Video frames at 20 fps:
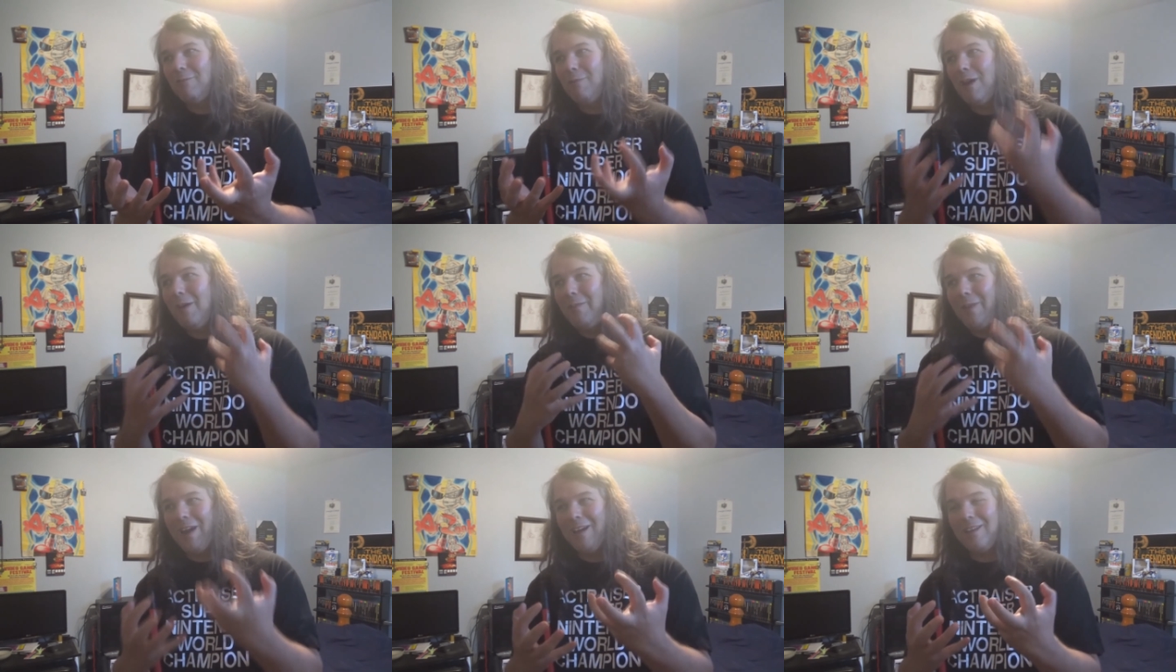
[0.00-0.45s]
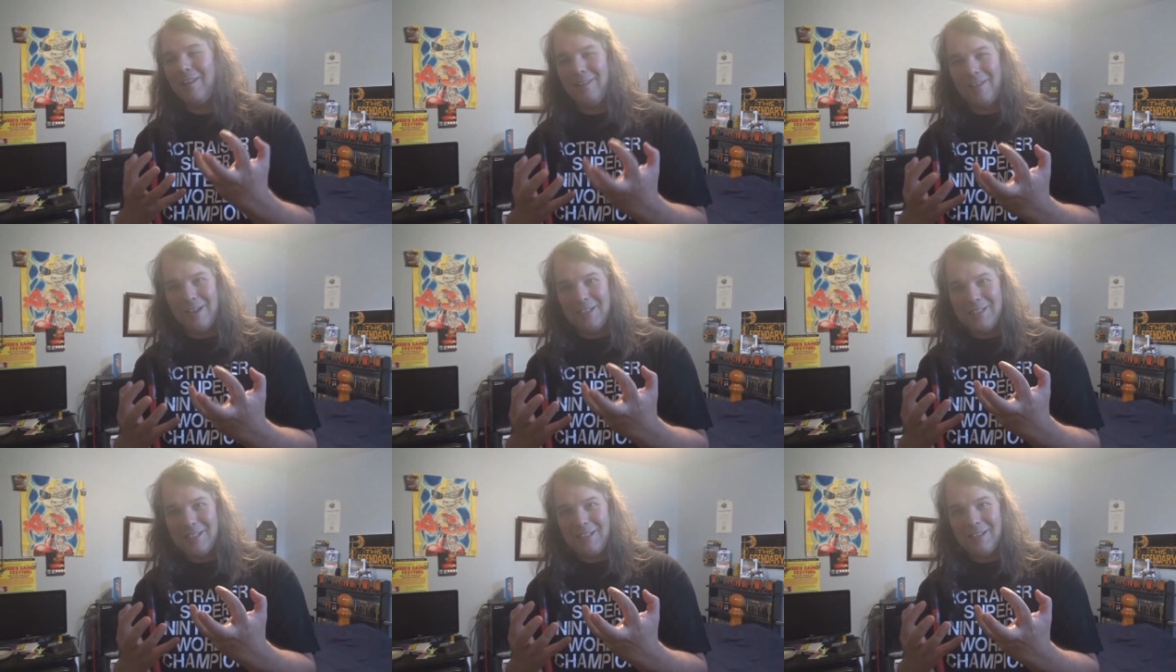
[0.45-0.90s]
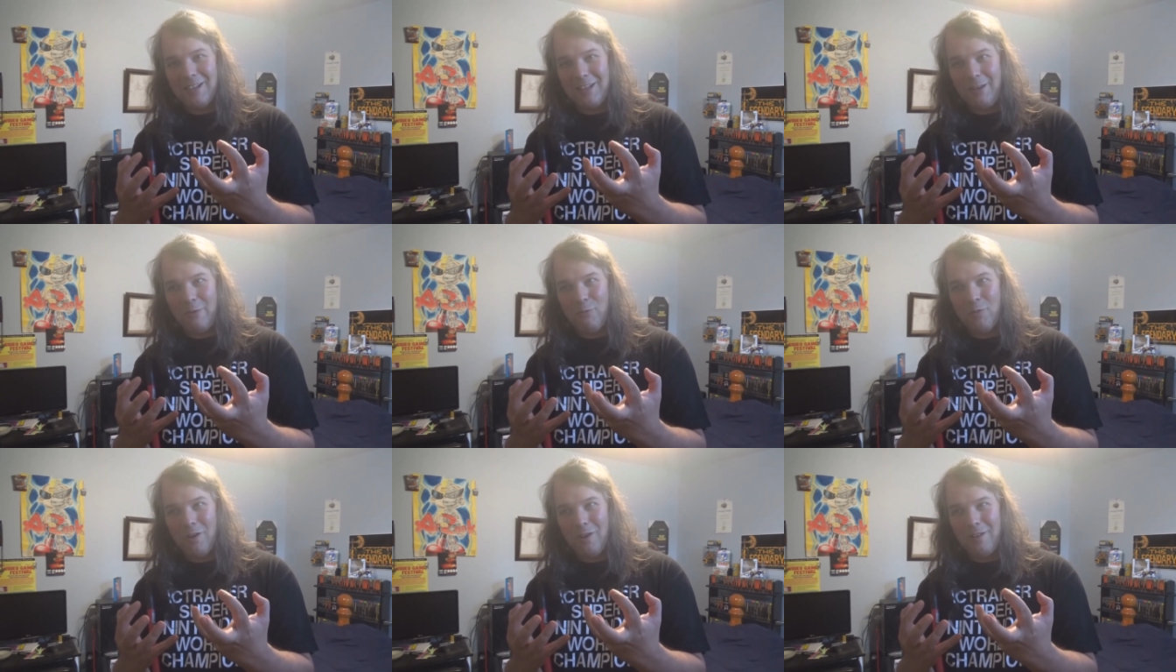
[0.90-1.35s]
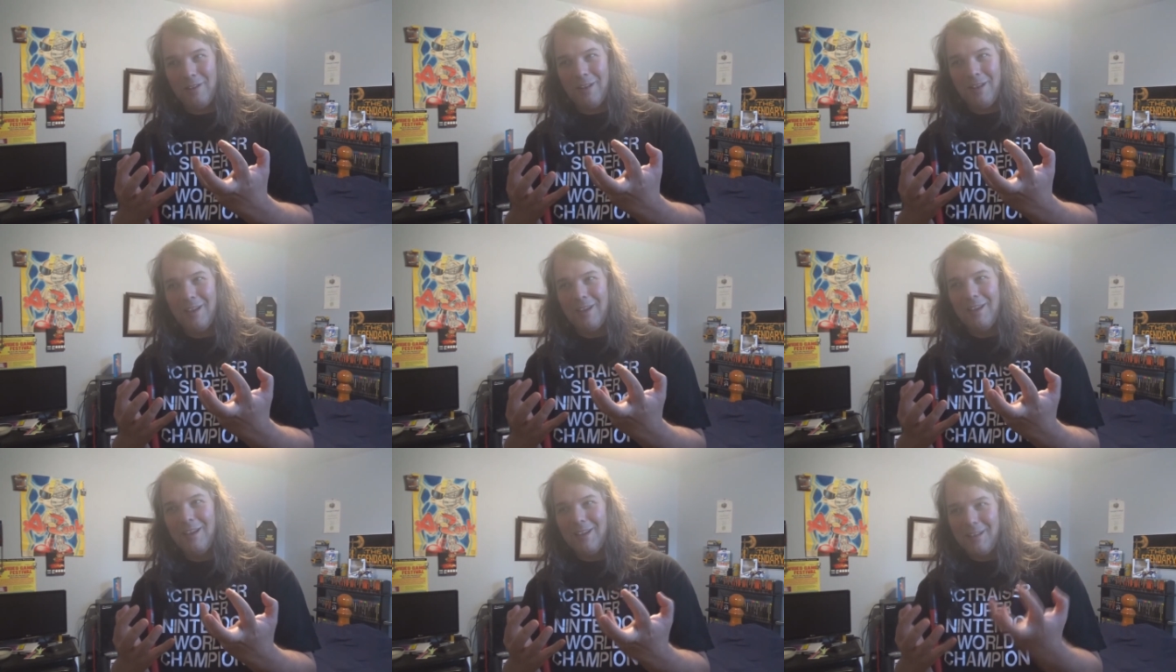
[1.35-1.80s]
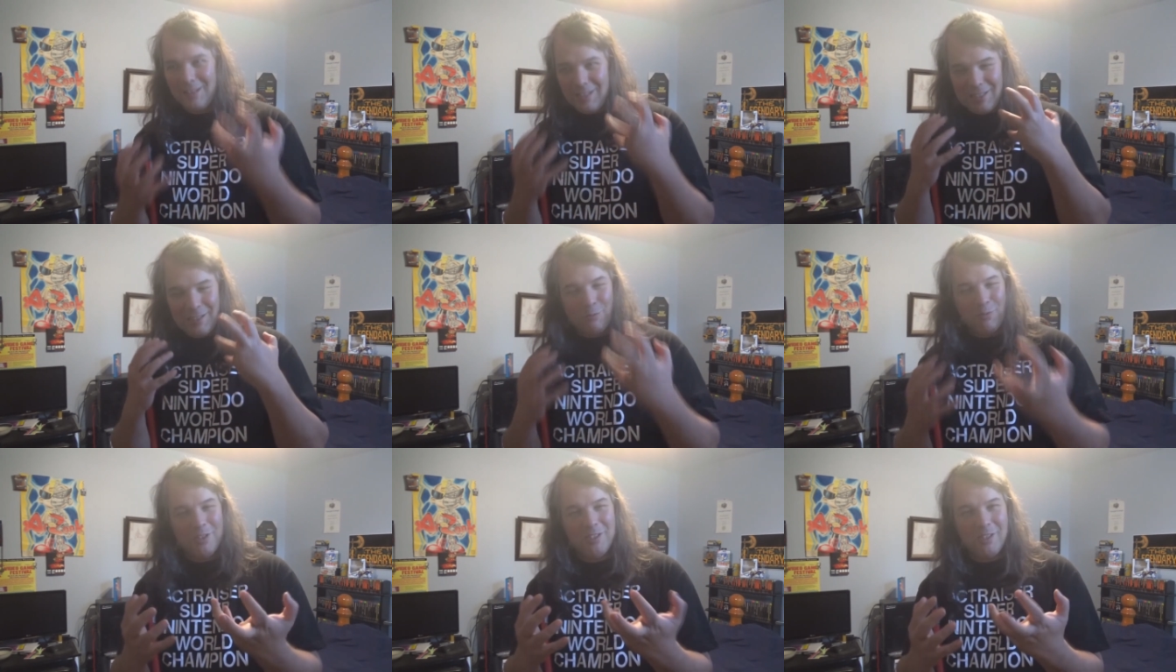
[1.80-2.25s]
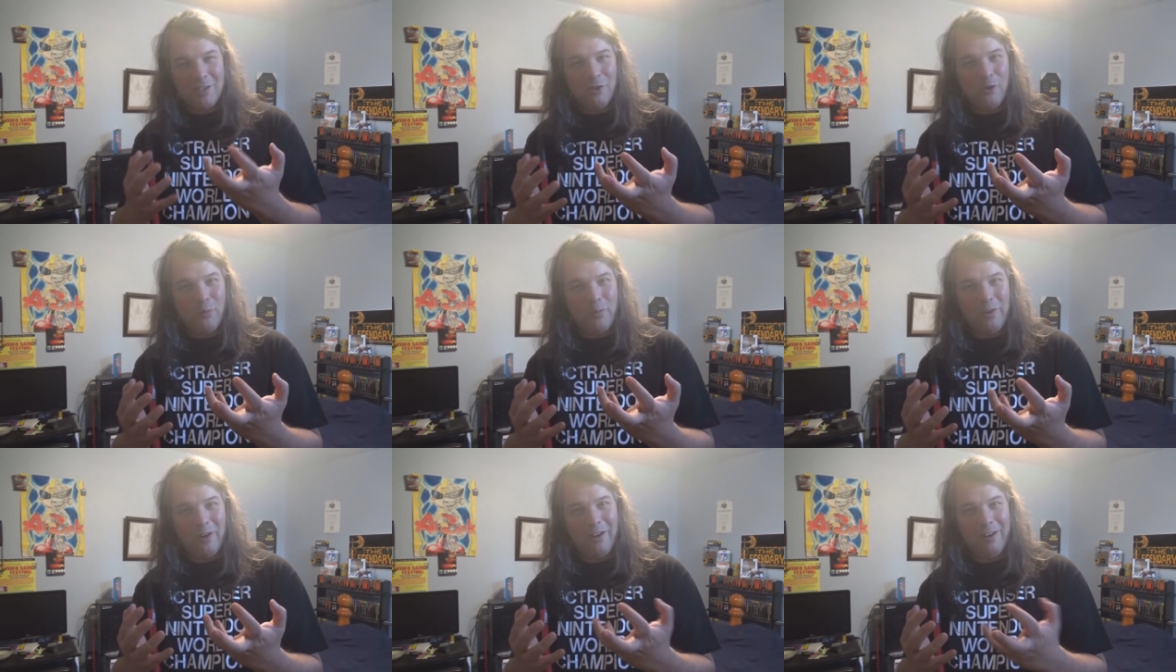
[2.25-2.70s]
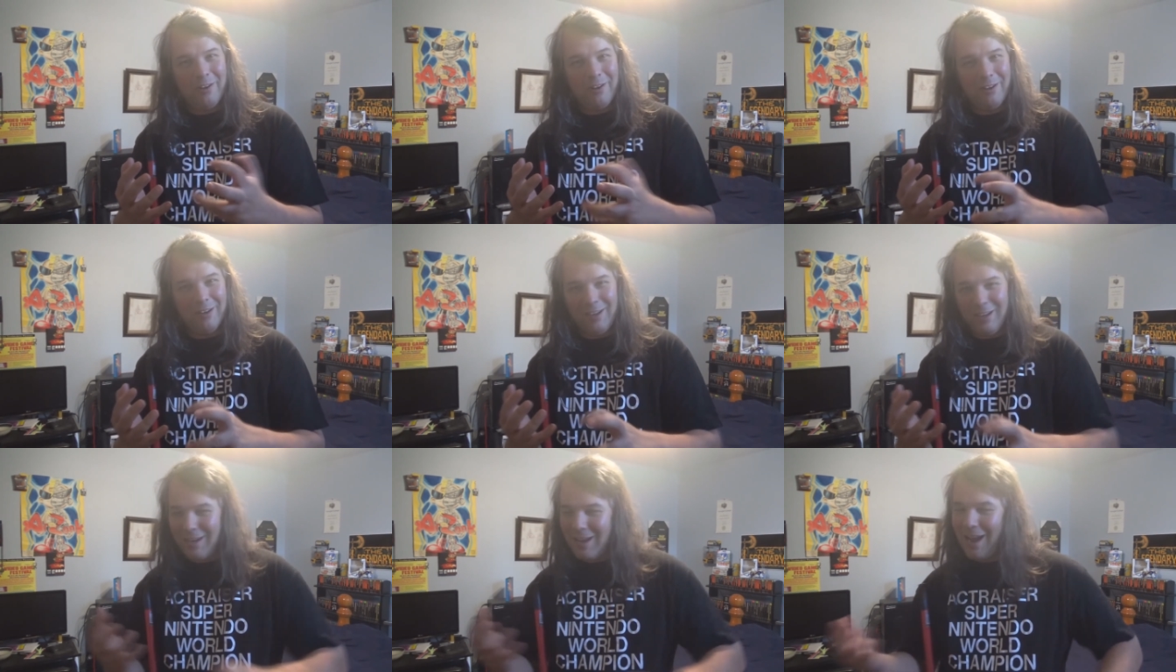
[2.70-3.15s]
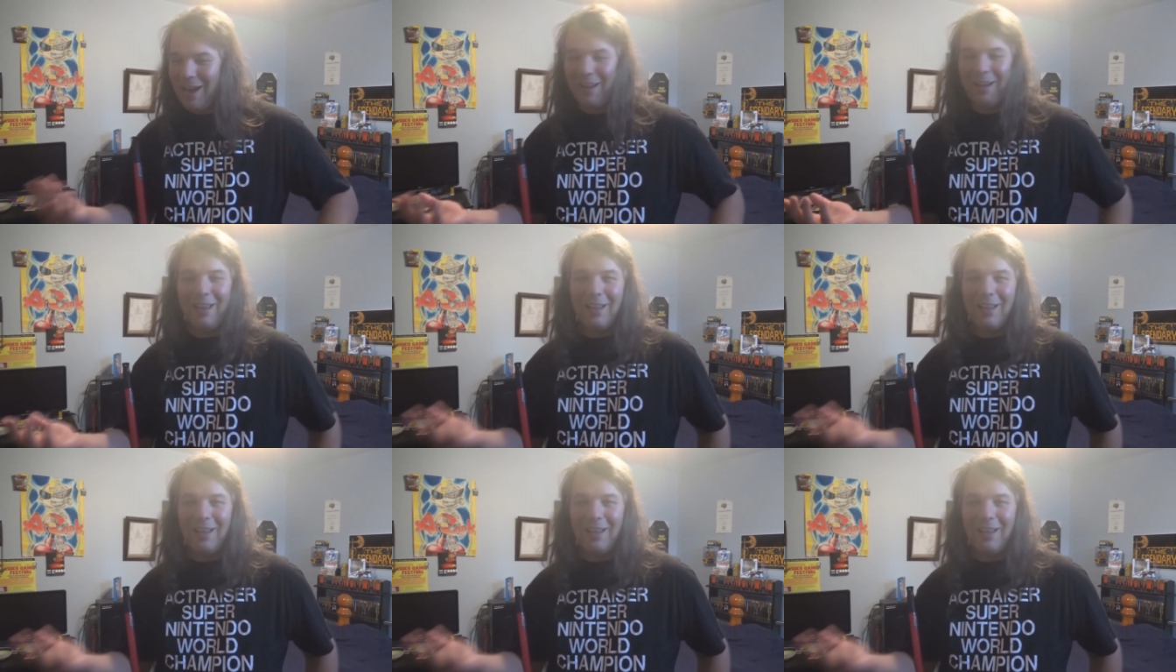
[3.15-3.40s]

way back in 1991, this one's a no-brainer. You gotta